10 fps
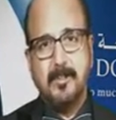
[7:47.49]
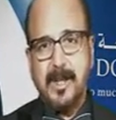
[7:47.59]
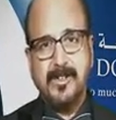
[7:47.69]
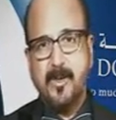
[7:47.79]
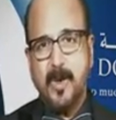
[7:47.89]

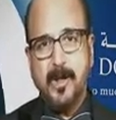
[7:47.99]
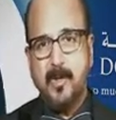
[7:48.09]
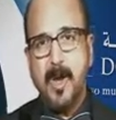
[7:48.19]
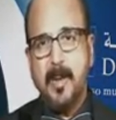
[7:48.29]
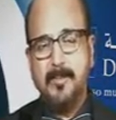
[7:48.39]
The prices are
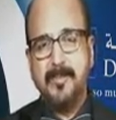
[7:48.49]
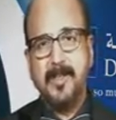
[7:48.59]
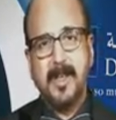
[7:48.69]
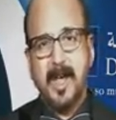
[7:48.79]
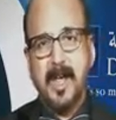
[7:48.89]
going to go
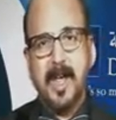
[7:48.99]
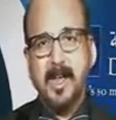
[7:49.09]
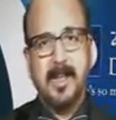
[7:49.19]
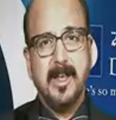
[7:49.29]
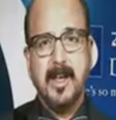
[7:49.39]
up
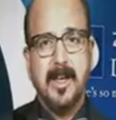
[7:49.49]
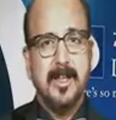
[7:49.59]
again.